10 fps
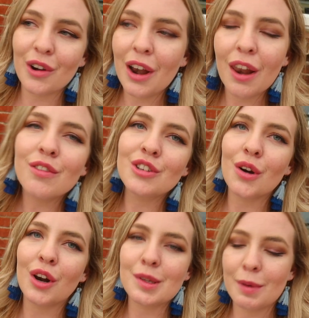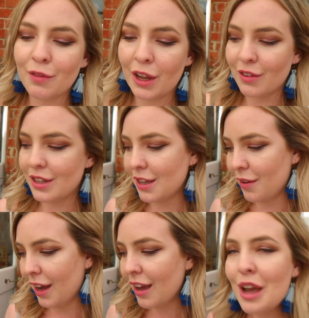I love chocolate, it's my favourite, so
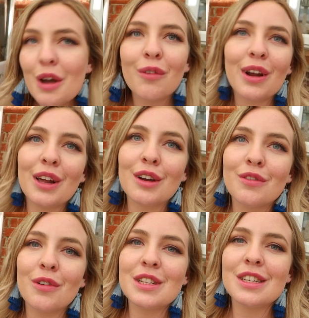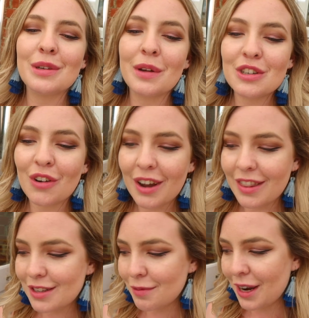yeah, really looking forward to
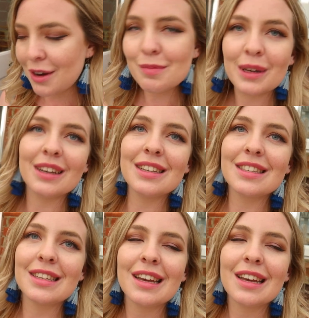trying this one out because